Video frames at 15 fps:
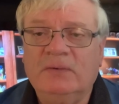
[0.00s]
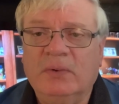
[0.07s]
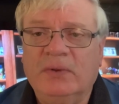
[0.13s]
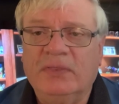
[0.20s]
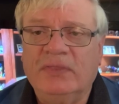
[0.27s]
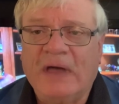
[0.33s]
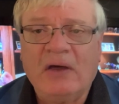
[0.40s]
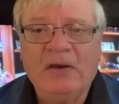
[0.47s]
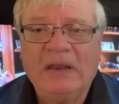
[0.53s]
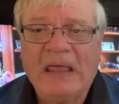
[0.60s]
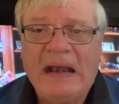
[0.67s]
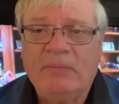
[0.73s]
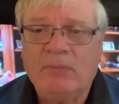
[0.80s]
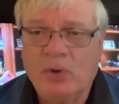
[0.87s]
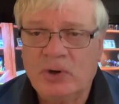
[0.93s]
without a
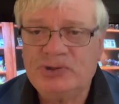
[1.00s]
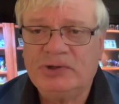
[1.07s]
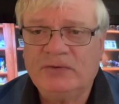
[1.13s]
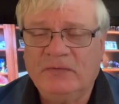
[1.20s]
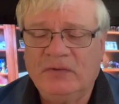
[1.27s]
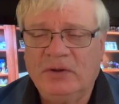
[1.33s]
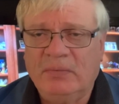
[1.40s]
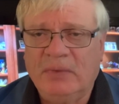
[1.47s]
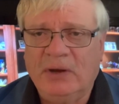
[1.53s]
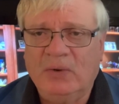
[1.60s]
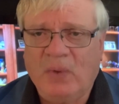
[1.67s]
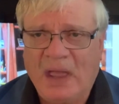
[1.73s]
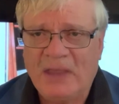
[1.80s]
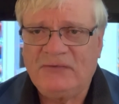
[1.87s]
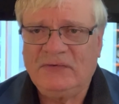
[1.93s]
lot of moisture from the
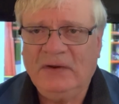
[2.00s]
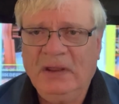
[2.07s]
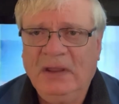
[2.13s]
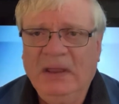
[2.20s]
Midwest.